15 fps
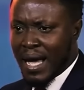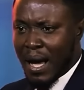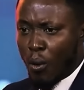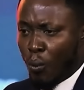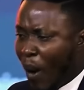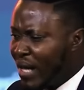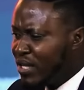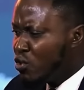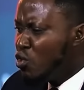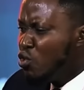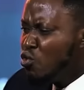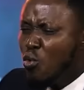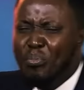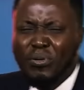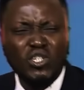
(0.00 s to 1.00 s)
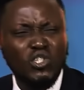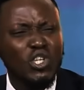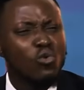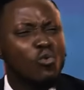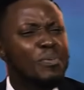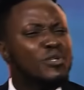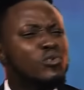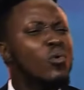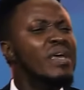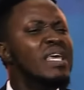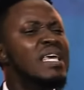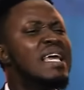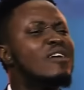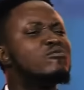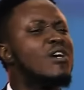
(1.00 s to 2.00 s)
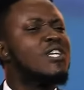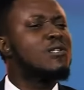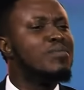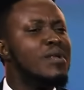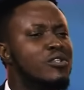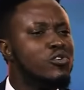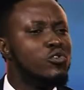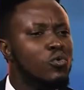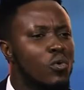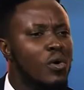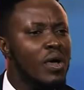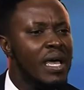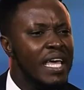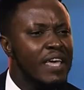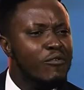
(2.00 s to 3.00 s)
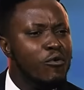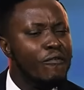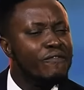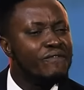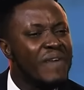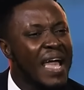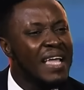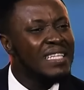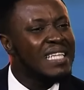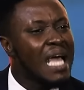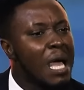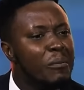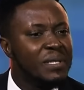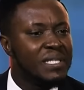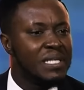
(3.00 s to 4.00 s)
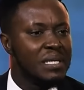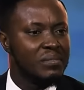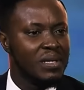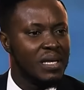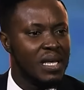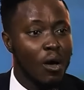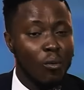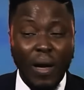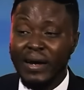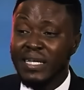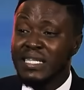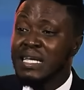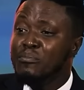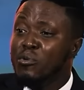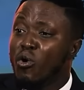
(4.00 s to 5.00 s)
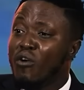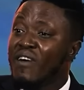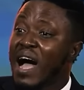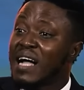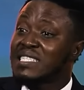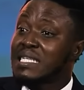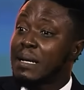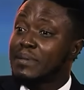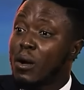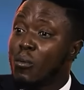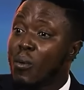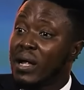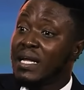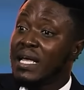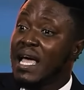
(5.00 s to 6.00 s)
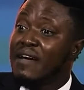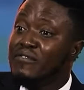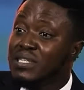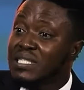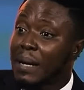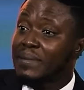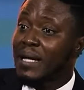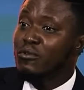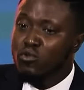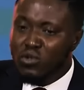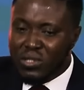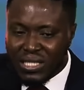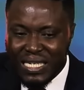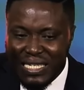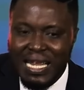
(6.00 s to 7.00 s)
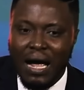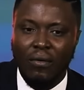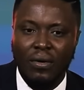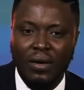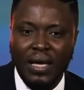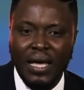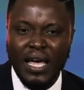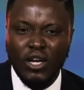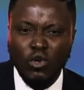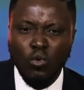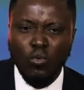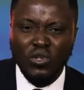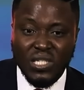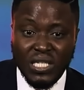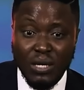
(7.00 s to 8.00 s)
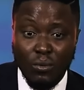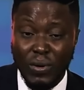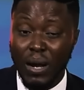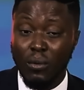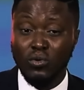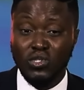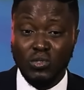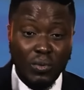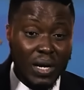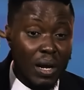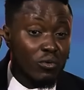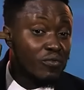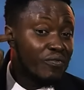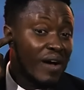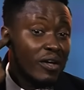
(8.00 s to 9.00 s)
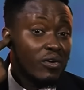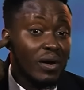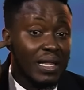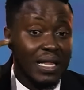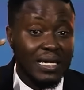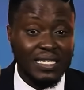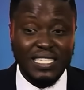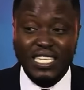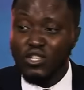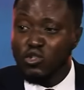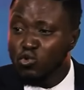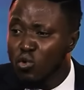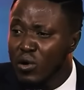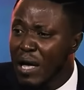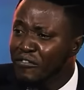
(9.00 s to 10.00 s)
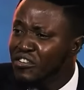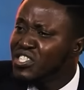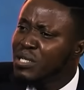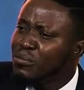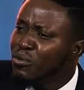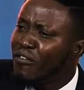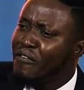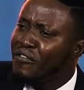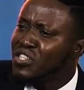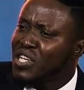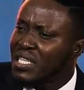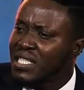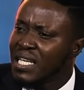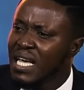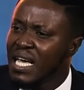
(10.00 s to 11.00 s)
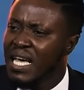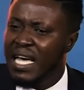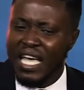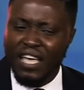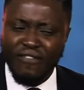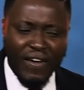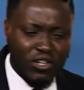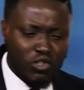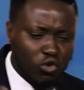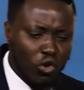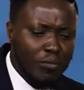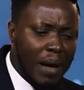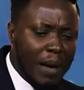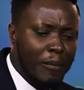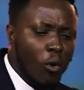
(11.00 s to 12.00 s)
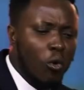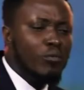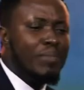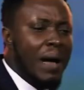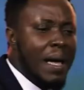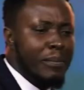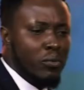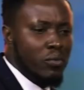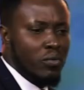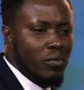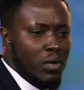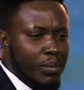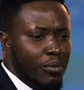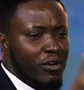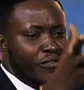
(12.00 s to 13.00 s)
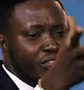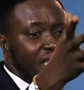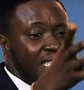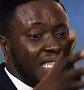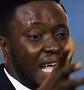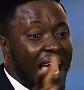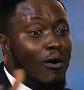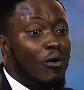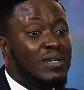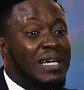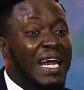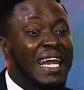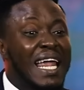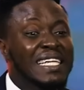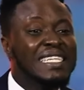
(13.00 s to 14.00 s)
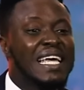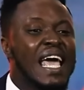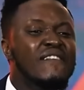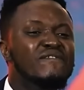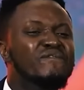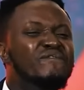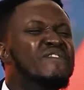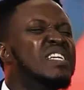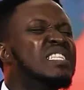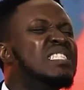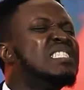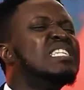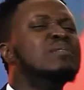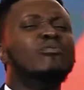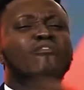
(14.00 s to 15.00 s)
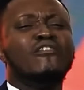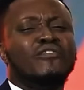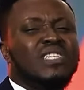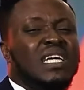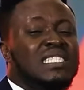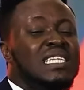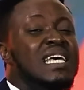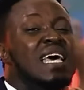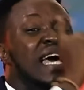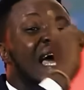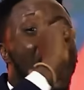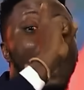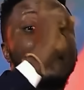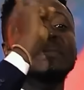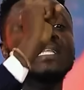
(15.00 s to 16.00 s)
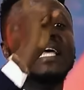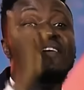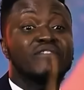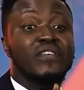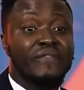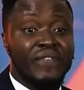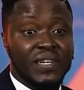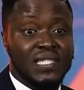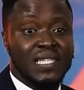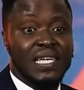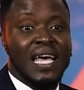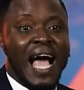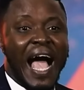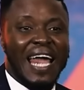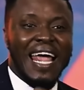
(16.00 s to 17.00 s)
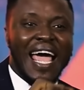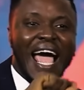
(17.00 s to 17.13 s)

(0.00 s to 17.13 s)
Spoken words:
Why did you he will be so eager to explain to you if you find time with him? We are reading the book of Acts chapter 1, every chapter. You sit down. You will see. When I was far younger than this, it took the book of Ephesians. If I show you my old Bible, the book of Ephesians, I underlined everything in the book of Ephesians. I mean every verse. And I